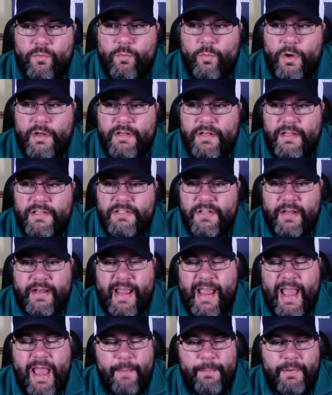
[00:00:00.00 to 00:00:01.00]
what is going to
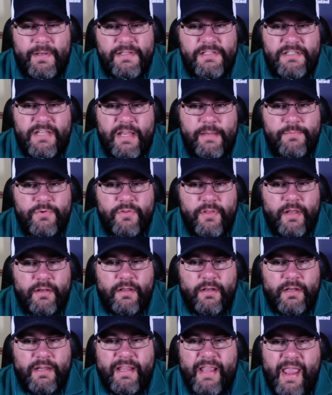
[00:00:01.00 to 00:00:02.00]
happen is teams are then
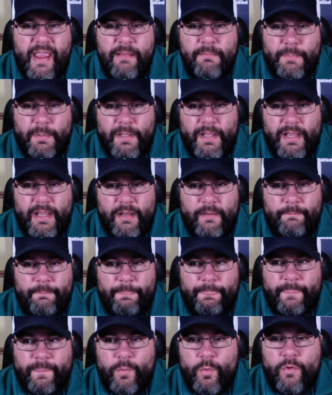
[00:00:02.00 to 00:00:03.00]
going to game plan
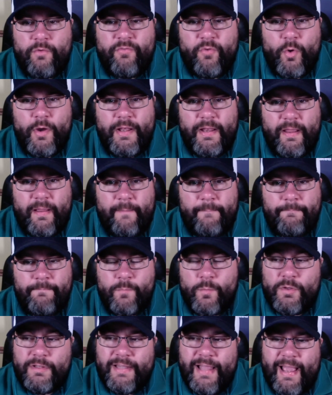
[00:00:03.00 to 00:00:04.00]
to avoid him.
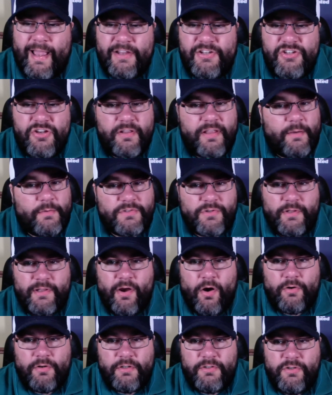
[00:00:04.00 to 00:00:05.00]
Well, last year that was really
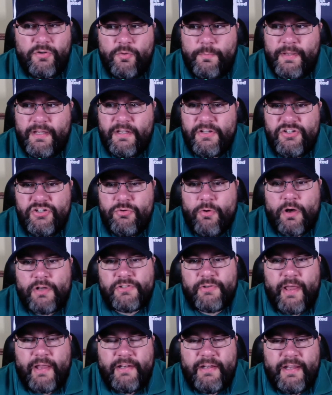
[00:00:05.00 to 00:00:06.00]
hard to do because you
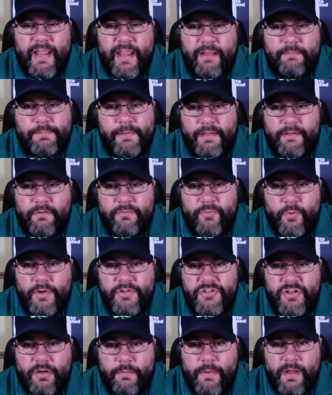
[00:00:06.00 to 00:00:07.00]
also had to game plan to
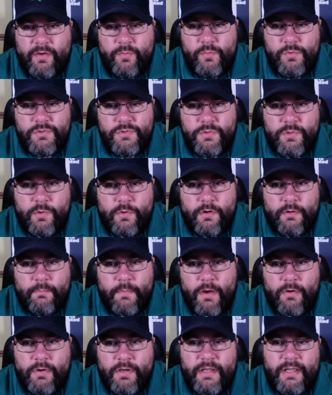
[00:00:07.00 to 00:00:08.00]
avoid Jeremiah
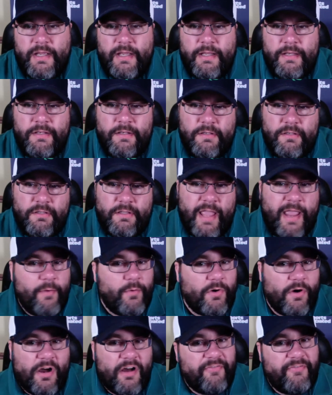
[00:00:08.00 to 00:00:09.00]
Owusu-Koramoah, and they
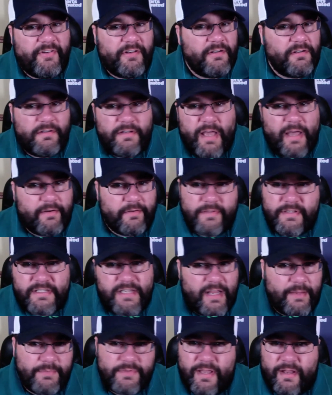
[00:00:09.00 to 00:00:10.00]
were often not on the
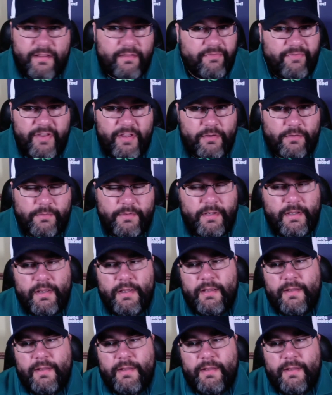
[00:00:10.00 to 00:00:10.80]
same side of the field.